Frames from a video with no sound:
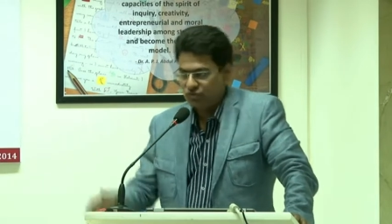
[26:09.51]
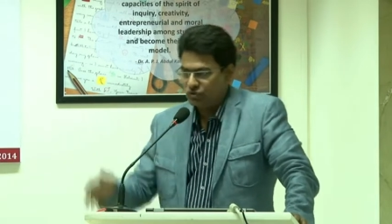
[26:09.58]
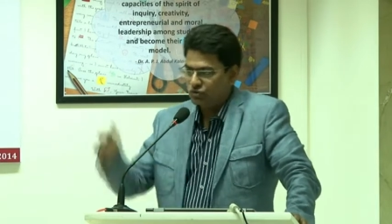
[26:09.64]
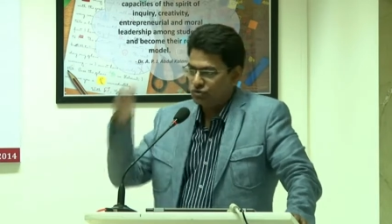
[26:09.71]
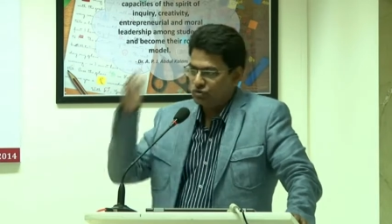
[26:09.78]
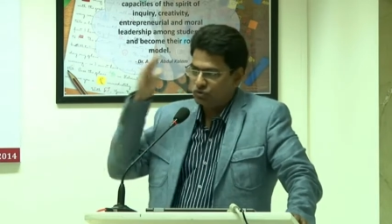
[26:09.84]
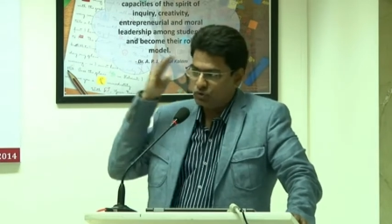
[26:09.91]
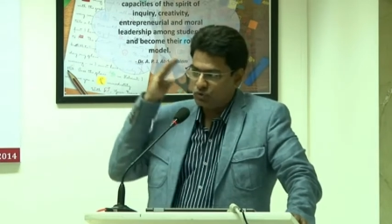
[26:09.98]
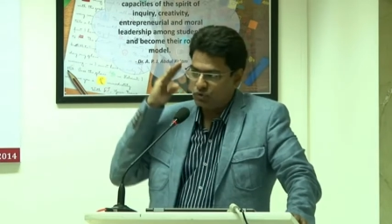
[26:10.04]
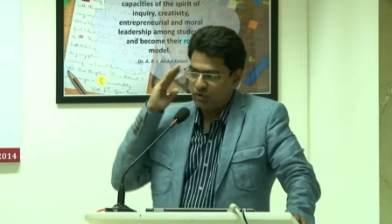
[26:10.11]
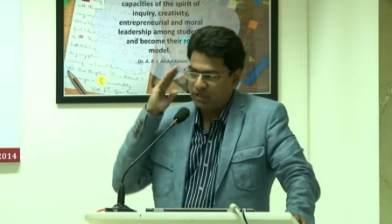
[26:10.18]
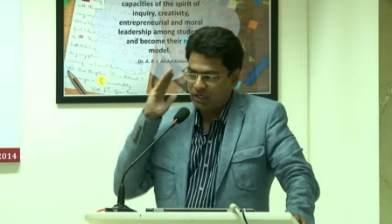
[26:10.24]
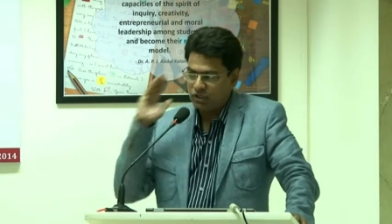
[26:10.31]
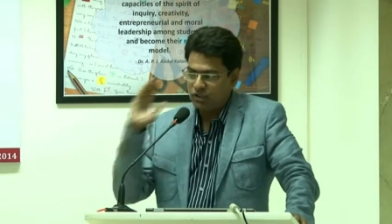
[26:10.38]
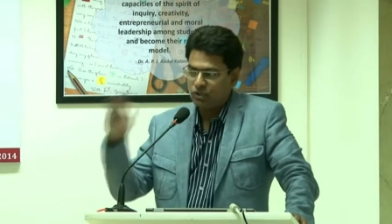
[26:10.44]
you, you,
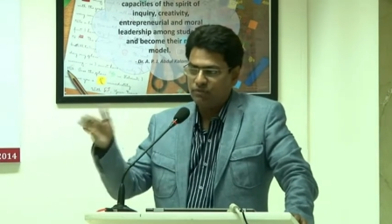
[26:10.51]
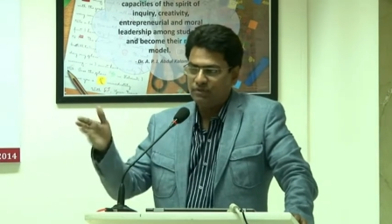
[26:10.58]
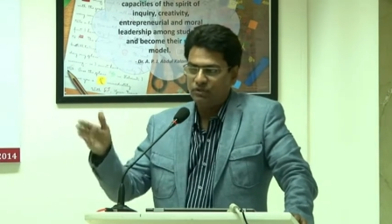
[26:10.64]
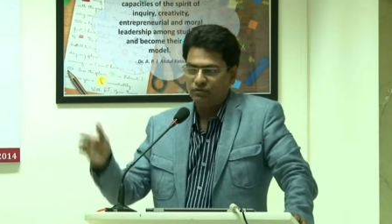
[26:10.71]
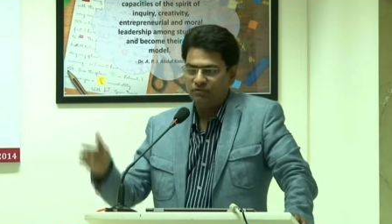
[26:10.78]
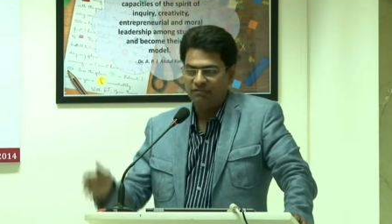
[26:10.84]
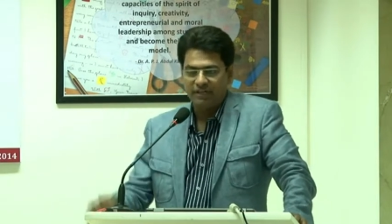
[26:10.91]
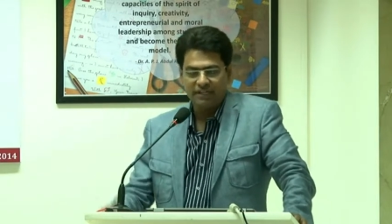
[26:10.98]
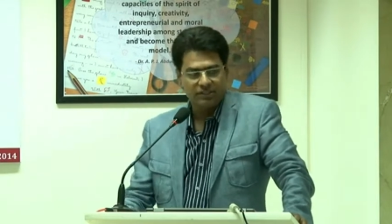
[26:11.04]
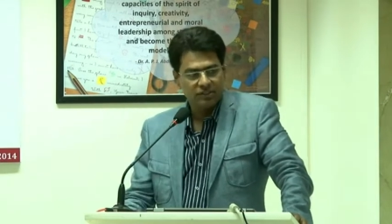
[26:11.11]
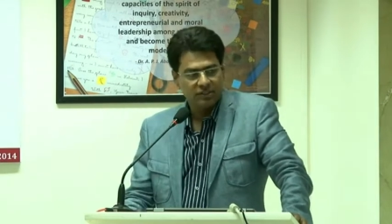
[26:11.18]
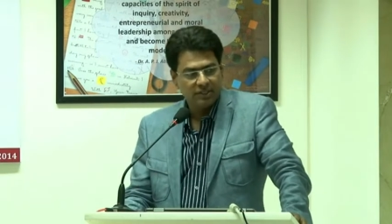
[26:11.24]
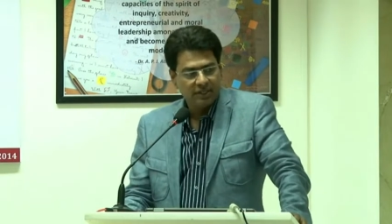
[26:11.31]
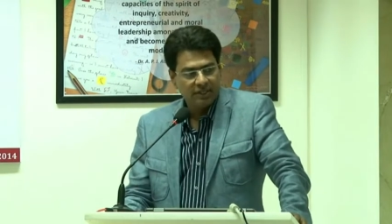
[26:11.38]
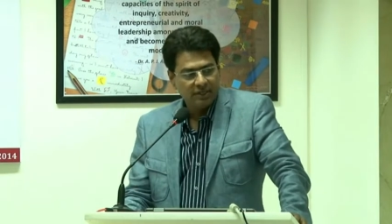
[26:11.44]
are continuing to fight
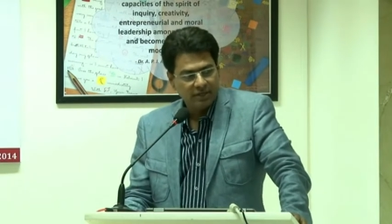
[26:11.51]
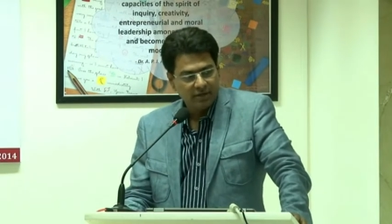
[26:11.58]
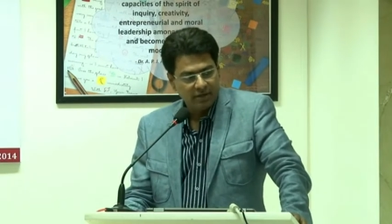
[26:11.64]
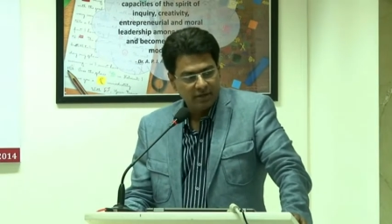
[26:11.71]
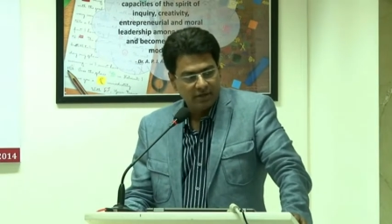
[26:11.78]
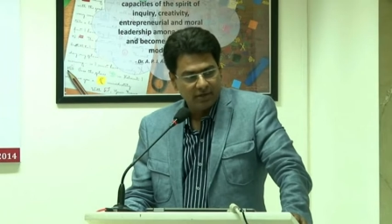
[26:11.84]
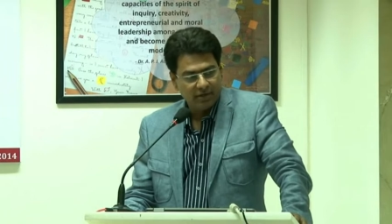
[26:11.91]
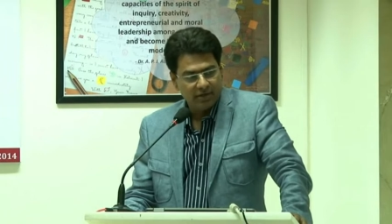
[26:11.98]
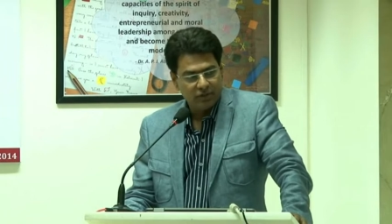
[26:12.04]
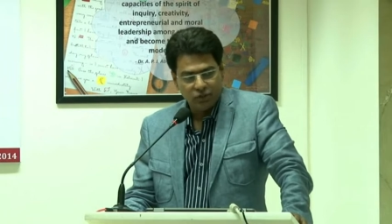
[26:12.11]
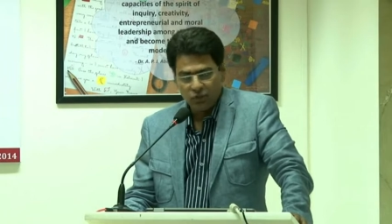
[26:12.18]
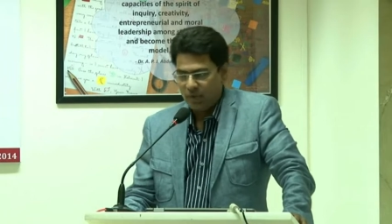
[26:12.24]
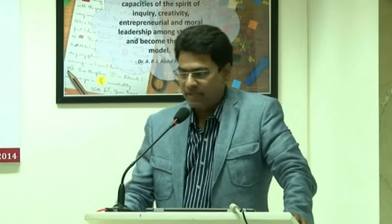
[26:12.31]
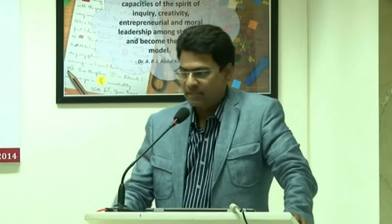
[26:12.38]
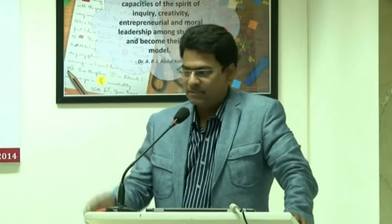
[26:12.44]
uh,
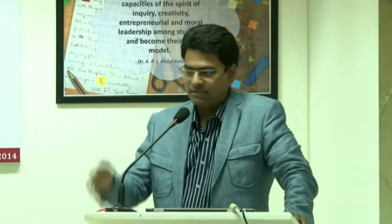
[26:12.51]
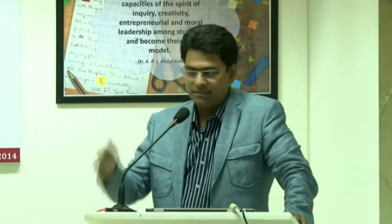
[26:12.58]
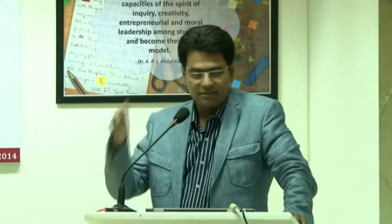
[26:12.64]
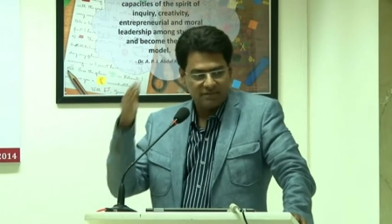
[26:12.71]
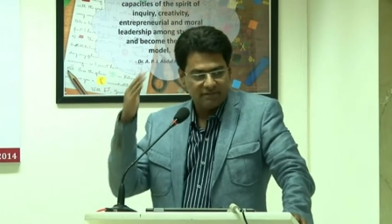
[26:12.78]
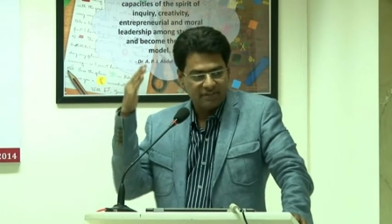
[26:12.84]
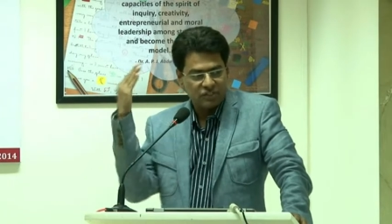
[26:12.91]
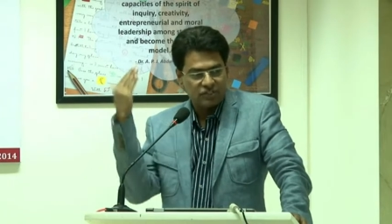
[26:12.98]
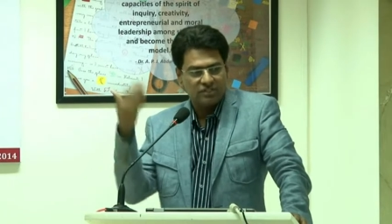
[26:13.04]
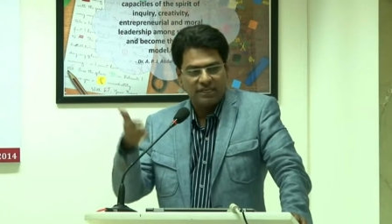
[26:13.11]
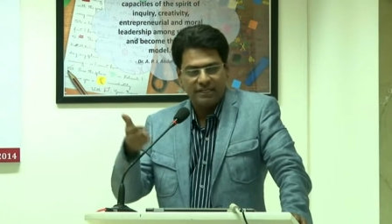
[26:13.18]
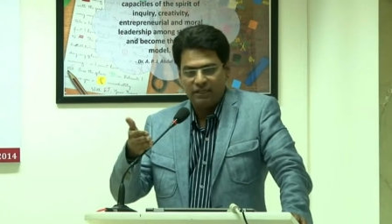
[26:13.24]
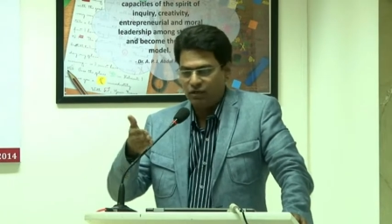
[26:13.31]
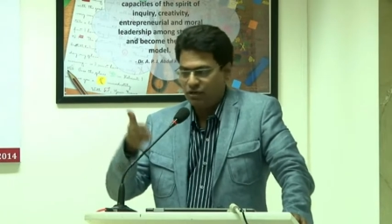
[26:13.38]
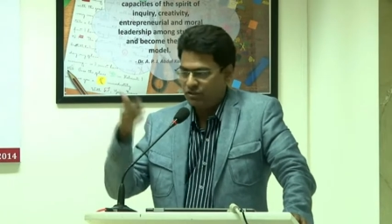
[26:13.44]
US, the Western
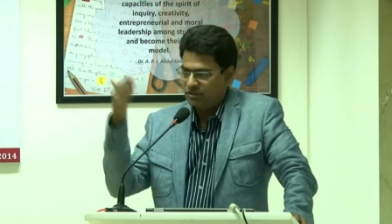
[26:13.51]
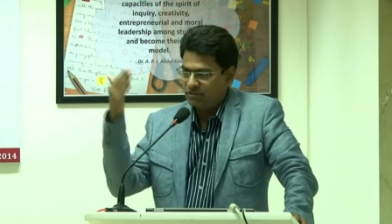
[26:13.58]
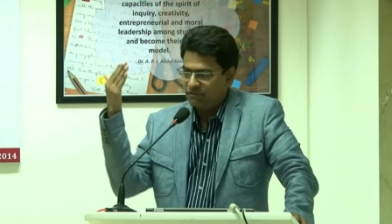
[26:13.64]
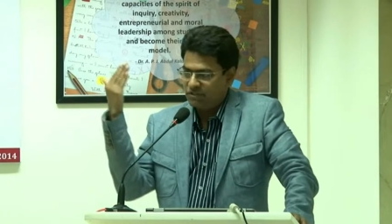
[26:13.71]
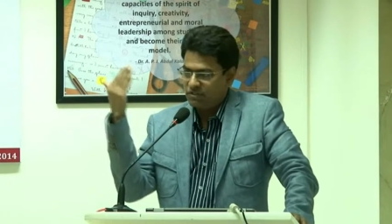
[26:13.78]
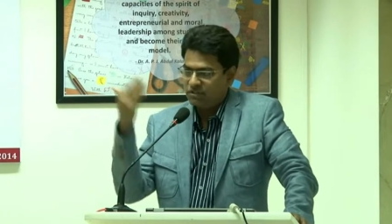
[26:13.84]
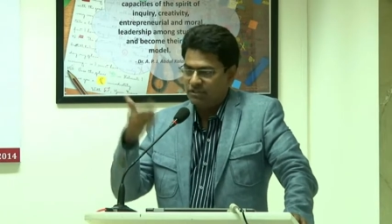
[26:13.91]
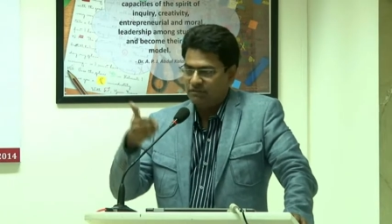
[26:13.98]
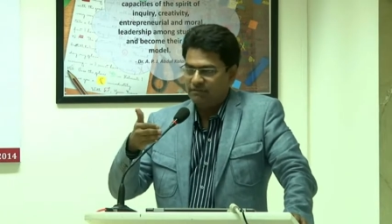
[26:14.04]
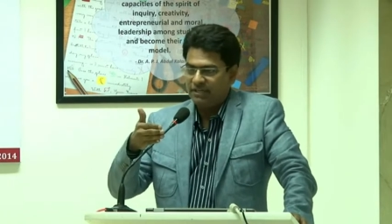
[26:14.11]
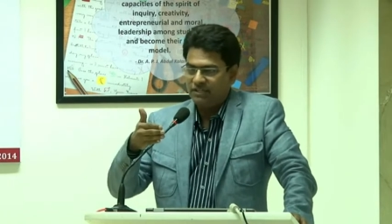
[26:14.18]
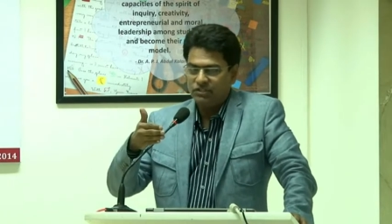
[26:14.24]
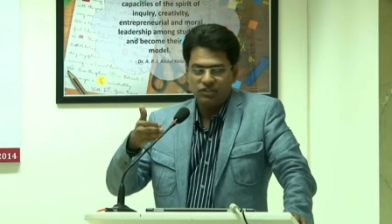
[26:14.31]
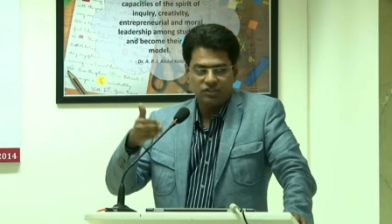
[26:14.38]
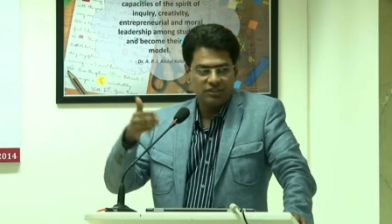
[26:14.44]
ideology, the Western
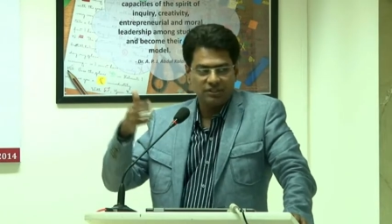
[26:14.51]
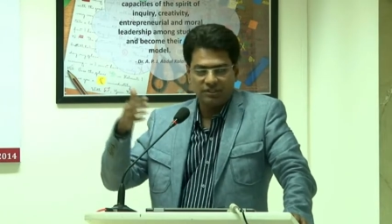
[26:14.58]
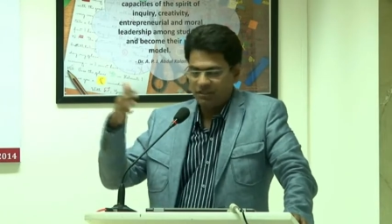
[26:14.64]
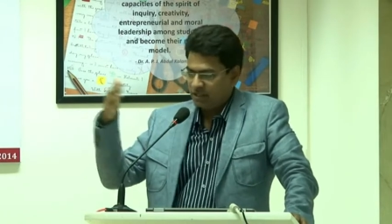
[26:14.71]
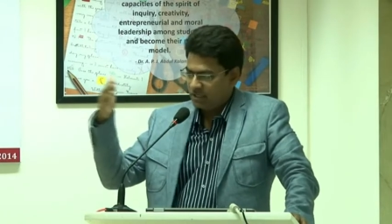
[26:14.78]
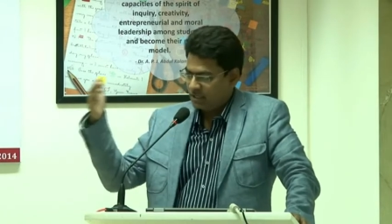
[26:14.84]
civilization.